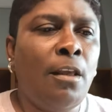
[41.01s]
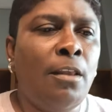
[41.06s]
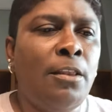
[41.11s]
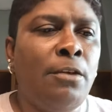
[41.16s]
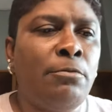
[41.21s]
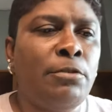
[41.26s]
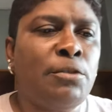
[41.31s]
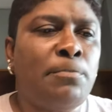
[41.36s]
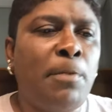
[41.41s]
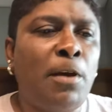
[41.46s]
The
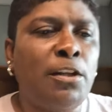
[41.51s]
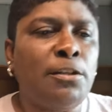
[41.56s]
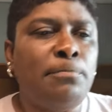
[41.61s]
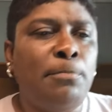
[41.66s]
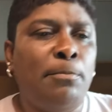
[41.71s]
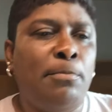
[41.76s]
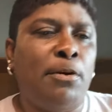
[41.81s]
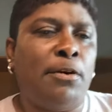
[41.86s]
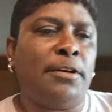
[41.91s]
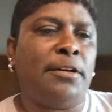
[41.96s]

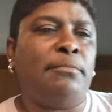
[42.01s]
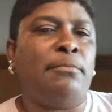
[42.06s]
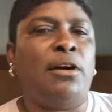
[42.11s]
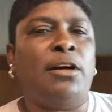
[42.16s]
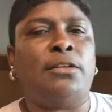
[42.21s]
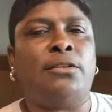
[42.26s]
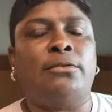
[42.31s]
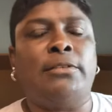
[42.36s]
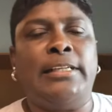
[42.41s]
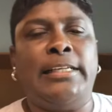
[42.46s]
responsible party
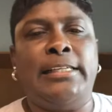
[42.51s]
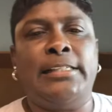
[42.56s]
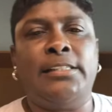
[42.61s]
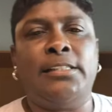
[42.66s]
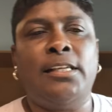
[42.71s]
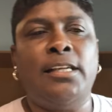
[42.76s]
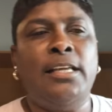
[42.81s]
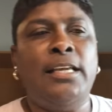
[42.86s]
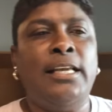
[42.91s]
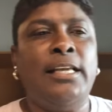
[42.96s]
model
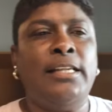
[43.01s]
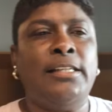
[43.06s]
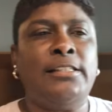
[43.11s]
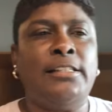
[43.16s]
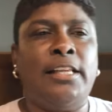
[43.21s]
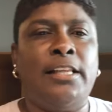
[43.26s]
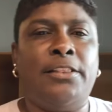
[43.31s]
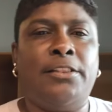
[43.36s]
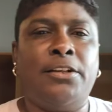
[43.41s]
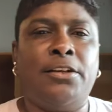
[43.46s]
is
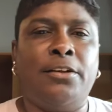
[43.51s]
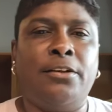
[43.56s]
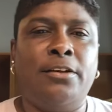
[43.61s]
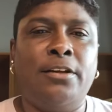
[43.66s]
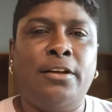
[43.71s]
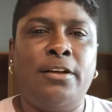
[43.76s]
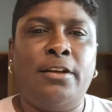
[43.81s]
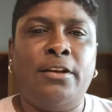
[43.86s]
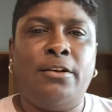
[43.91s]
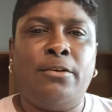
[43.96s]
that the
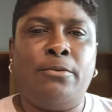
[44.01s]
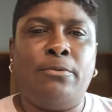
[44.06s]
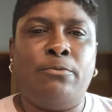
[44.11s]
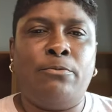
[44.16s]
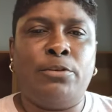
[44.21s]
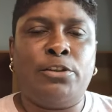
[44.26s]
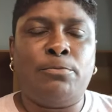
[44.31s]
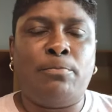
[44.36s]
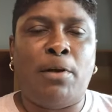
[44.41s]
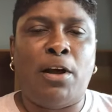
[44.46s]

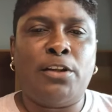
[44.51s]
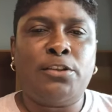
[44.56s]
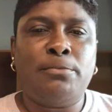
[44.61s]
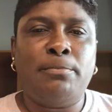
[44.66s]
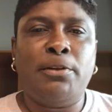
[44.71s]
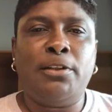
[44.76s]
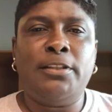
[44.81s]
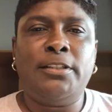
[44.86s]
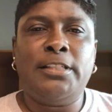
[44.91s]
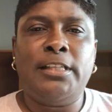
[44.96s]

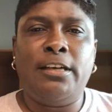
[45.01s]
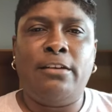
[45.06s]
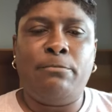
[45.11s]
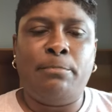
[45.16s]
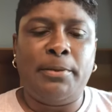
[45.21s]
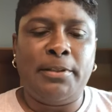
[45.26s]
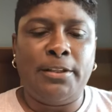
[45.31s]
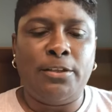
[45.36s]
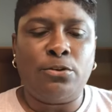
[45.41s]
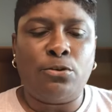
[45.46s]
responsibility of
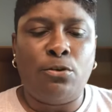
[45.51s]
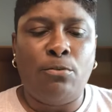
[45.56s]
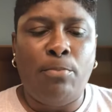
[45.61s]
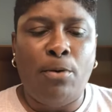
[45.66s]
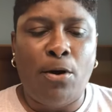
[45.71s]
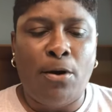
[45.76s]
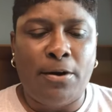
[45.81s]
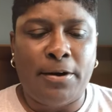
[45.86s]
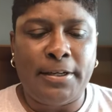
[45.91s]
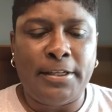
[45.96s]
political
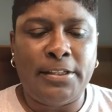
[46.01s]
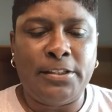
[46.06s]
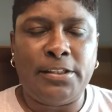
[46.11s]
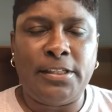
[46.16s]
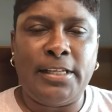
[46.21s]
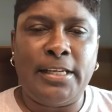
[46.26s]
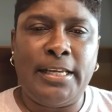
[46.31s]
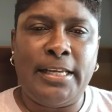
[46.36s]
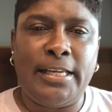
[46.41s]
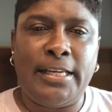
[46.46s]
parties
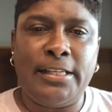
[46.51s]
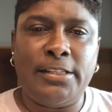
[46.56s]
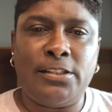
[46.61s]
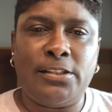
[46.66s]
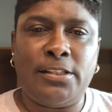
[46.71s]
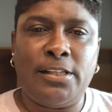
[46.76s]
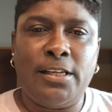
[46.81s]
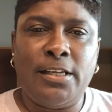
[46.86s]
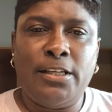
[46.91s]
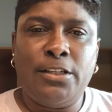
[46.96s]

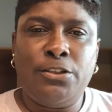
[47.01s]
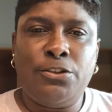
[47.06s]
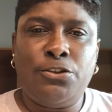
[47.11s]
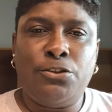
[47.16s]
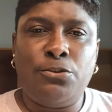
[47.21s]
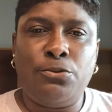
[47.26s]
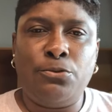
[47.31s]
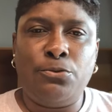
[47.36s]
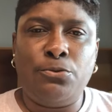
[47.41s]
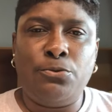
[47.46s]
is
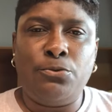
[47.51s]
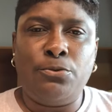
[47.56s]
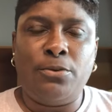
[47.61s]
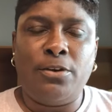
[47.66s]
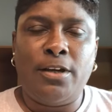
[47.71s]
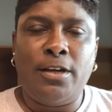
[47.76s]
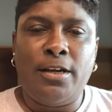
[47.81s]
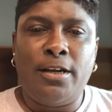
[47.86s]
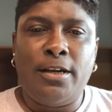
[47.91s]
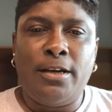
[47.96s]
to
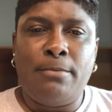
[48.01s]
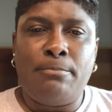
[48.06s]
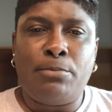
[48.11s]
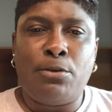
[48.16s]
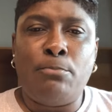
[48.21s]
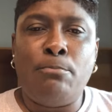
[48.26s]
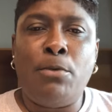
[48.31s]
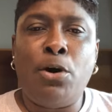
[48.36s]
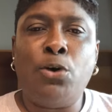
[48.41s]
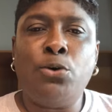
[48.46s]

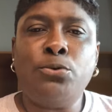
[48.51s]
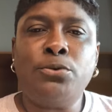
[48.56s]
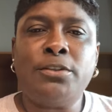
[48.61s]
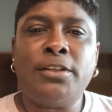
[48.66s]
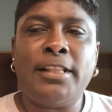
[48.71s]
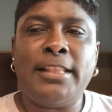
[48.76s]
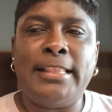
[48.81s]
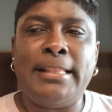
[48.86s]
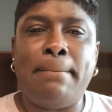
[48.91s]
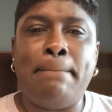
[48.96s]
promote
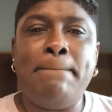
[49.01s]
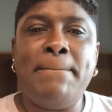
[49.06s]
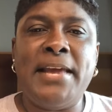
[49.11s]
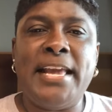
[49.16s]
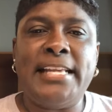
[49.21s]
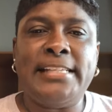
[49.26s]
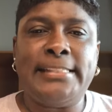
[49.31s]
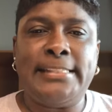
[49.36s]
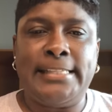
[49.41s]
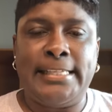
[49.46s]
the
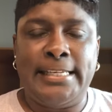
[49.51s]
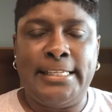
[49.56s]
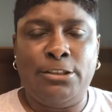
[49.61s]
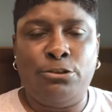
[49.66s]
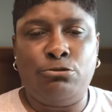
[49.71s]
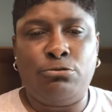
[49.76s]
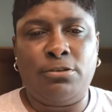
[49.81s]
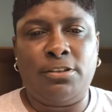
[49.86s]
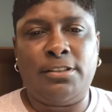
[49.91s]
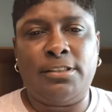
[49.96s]
best
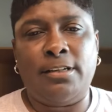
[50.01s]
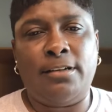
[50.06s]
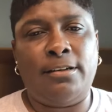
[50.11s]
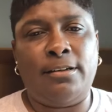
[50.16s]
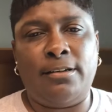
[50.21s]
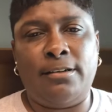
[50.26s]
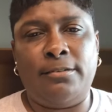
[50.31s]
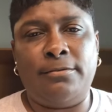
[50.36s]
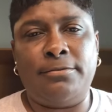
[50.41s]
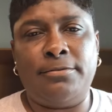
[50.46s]
interest
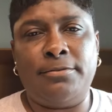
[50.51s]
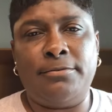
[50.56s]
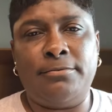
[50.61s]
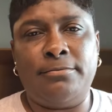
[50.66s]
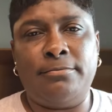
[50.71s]
of